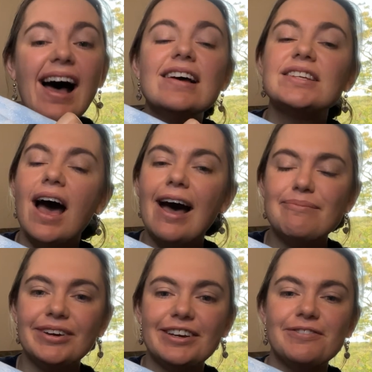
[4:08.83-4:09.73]
So I'm
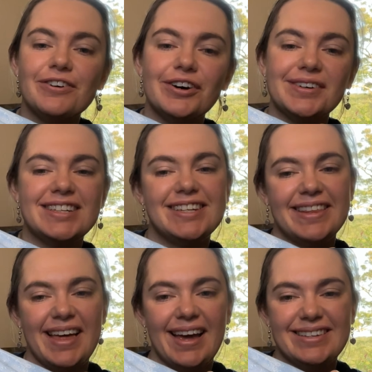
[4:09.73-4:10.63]
looking forward to
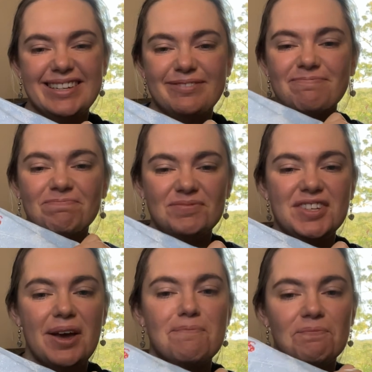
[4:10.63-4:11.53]
that.
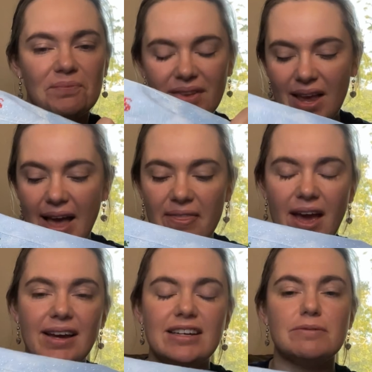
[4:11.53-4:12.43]
So
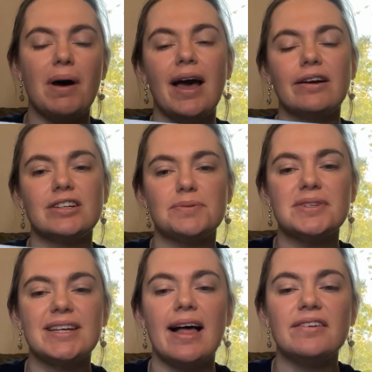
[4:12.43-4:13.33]
that is my Christmas
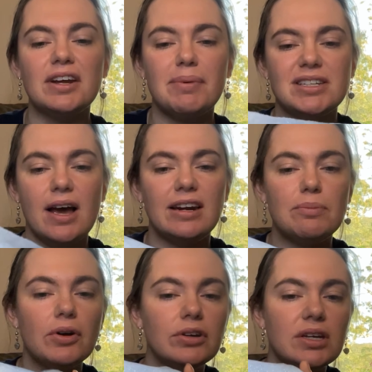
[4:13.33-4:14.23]
calendar by Tiny
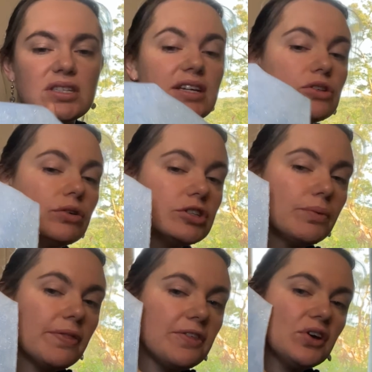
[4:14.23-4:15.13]
Modernist. It's also
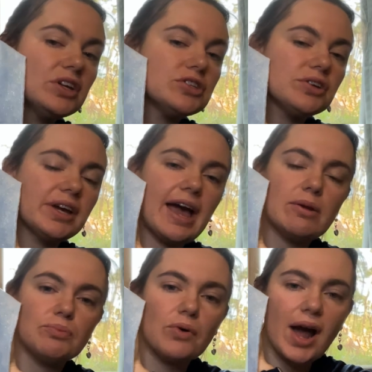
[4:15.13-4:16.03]
on 32
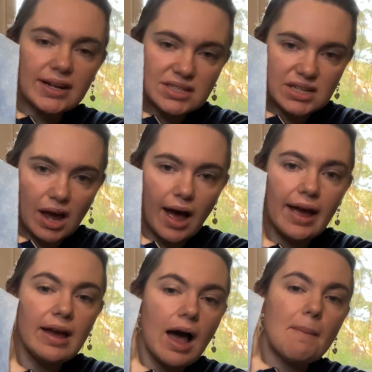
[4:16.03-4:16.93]
count Bright Sky
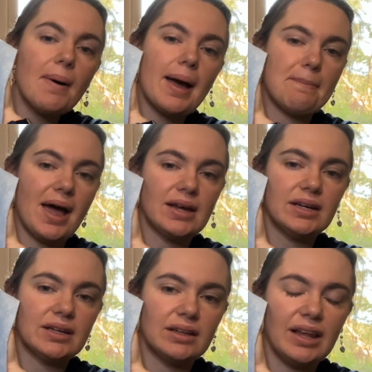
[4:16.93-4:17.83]
by
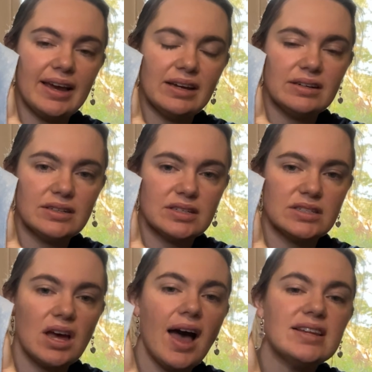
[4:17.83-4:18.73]
Paddock Lane
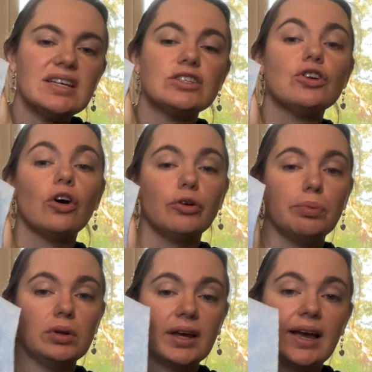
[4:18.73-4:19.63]
Designs. It's an
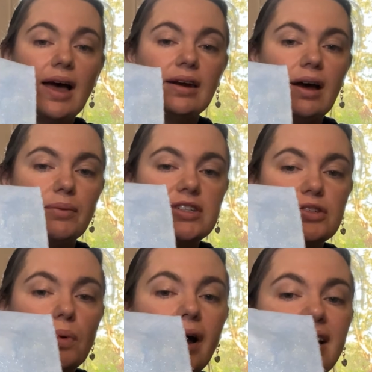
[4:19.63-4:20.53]
Opal Lugana, which is
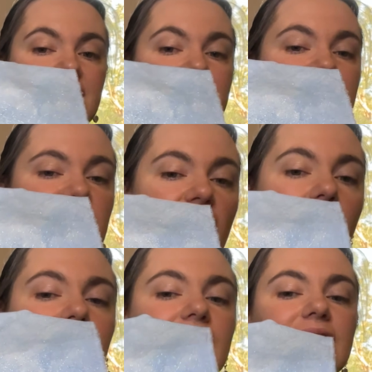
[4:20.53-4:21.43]
why it has that
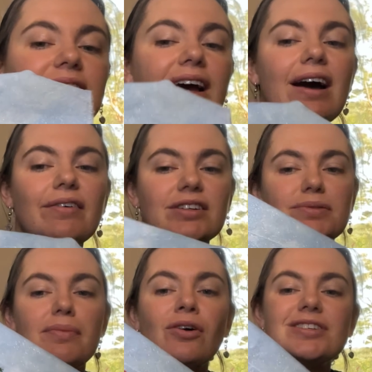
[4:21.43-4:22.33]
shine, which
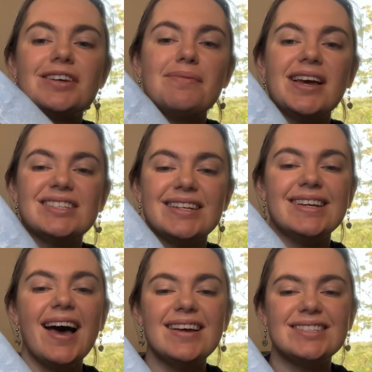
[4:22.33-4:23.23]
also makes it
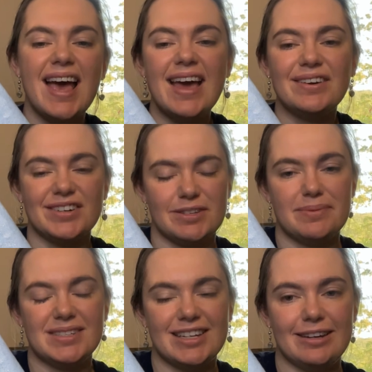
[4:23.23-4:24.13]
nice and
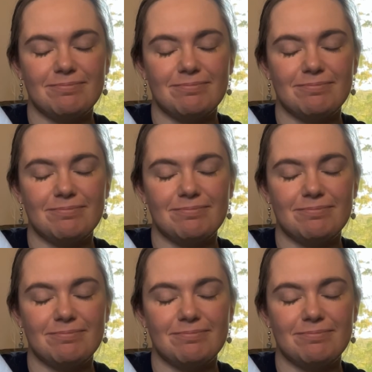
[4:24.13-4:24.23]
Christmassy.